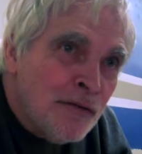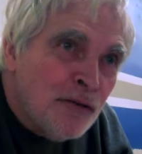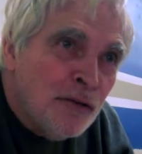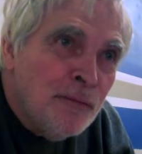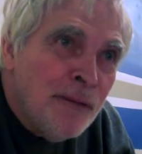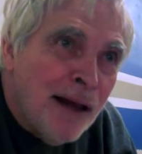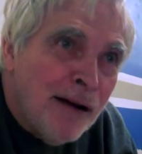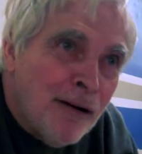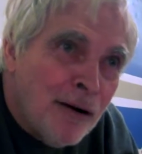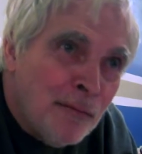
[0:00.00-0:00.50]

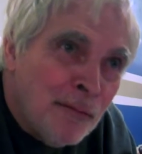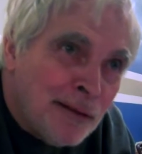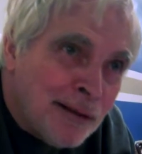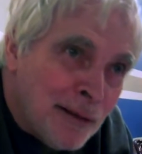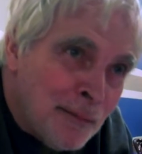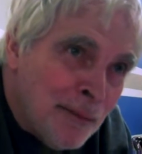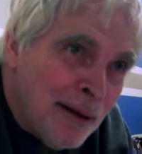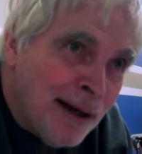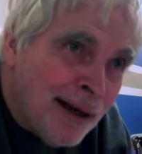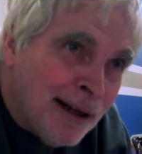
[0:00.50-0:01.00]
So now I'm
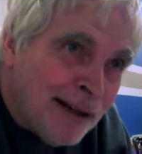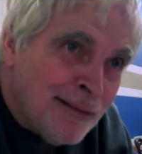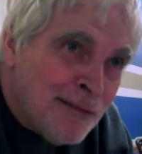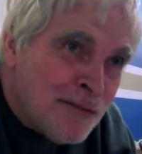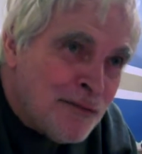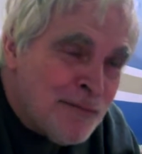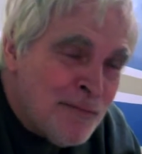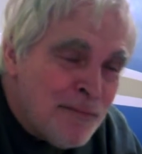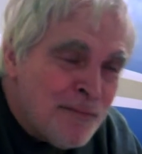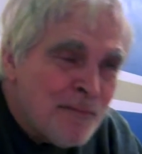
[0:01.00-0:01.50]
really mad,
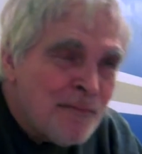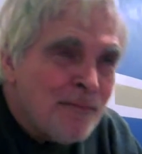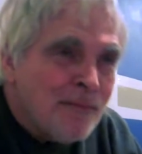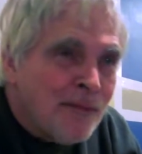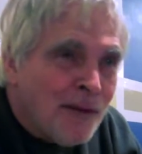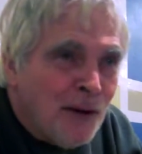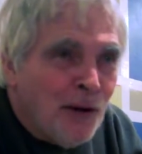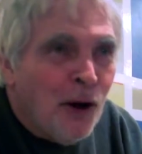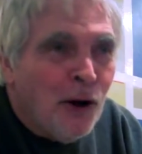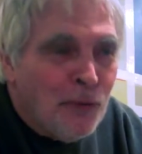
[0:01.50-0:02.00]

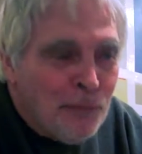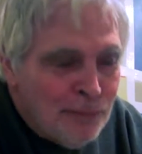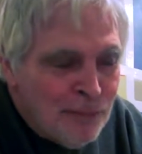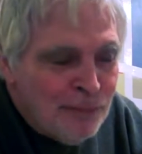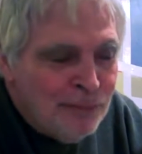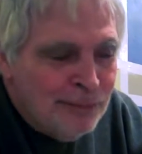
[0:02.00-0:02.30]
you know.